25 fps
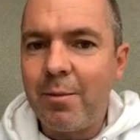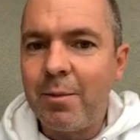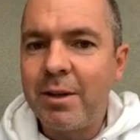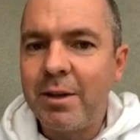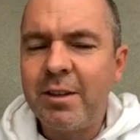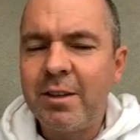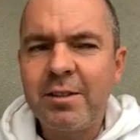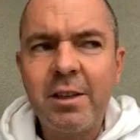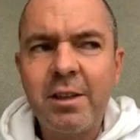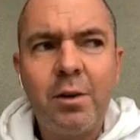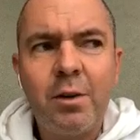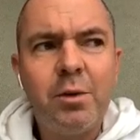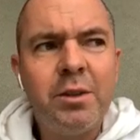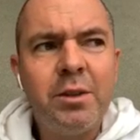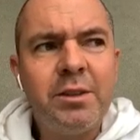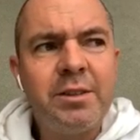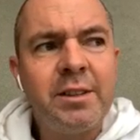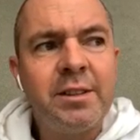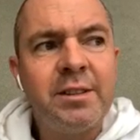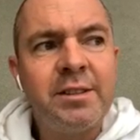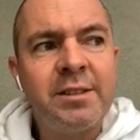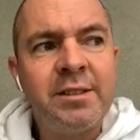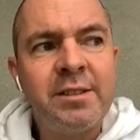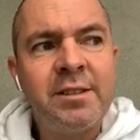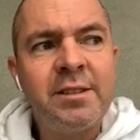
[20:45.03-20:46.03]
because I was a
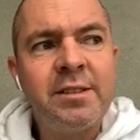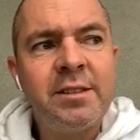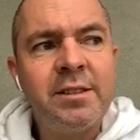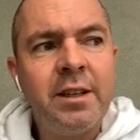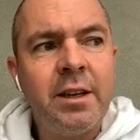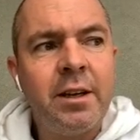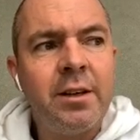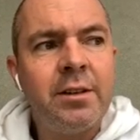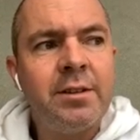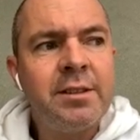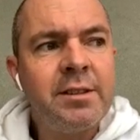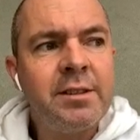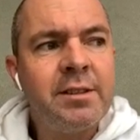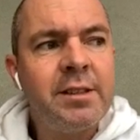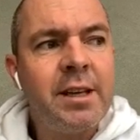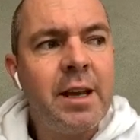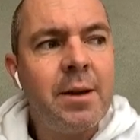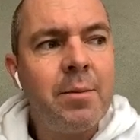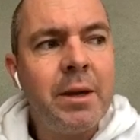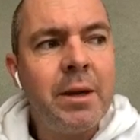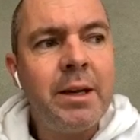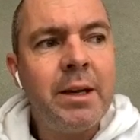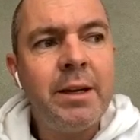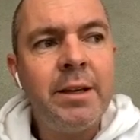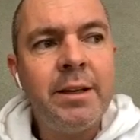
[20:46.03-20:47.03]

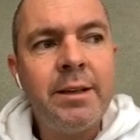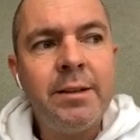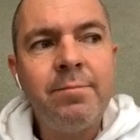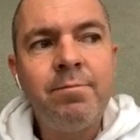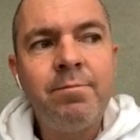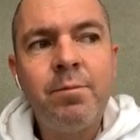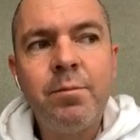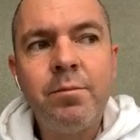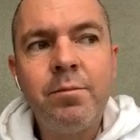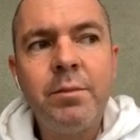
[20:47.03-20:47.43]
semi